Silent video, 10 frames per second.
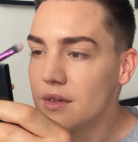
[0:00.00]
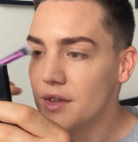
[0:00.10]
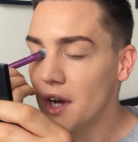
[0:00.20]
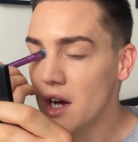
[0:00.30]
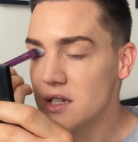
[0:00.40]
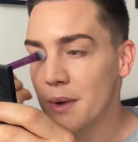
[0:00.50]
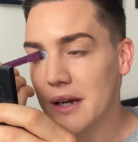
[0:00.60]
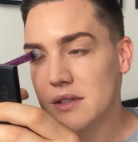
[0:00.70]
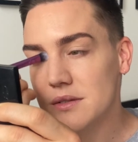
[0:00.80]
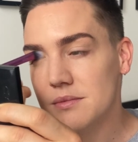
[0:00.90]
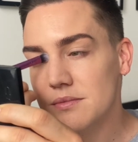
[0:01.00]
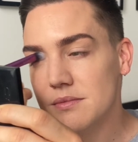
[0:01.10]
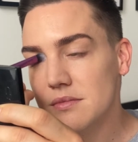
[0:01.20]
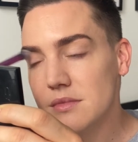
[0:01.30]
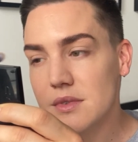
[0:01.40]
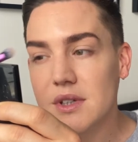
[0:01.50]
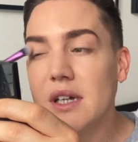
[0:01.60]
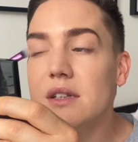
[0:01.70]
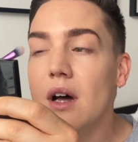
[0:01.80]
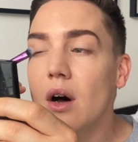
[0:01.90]
NARS base. You can take
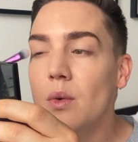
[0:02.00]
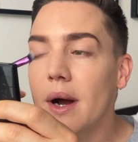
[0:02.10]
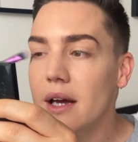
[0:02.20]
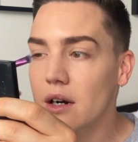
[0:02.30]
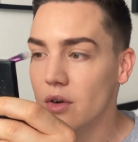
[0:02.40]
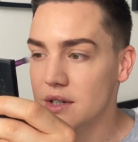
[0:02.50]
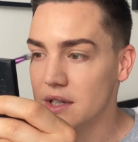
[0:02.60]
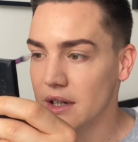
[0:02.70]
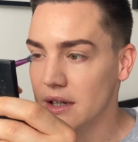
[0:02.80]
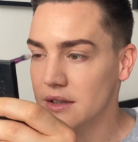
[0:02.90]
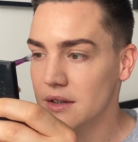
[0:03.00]
it the whole way across the lid.